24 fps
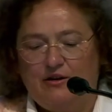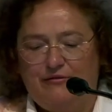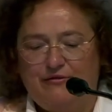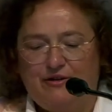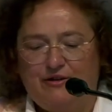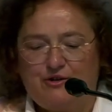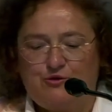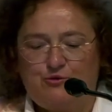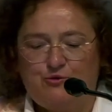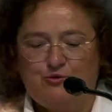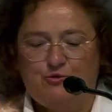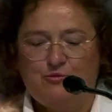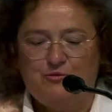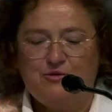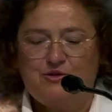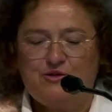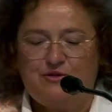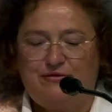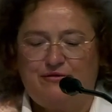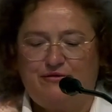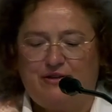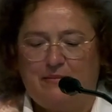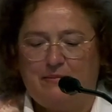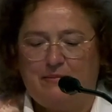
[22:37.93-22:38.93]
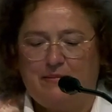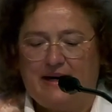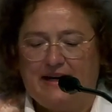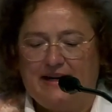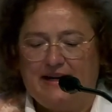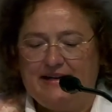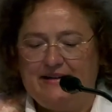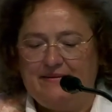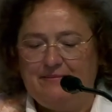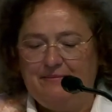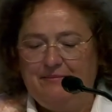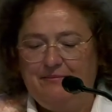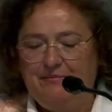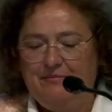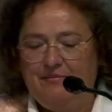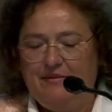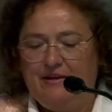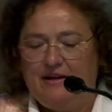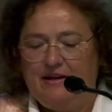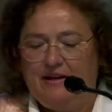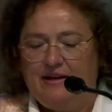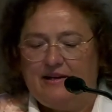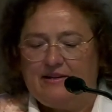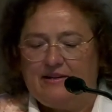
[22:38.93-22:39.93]
in the political currents of the
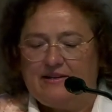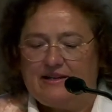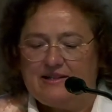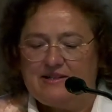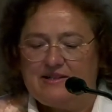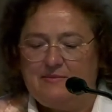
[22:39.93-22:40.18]
moment,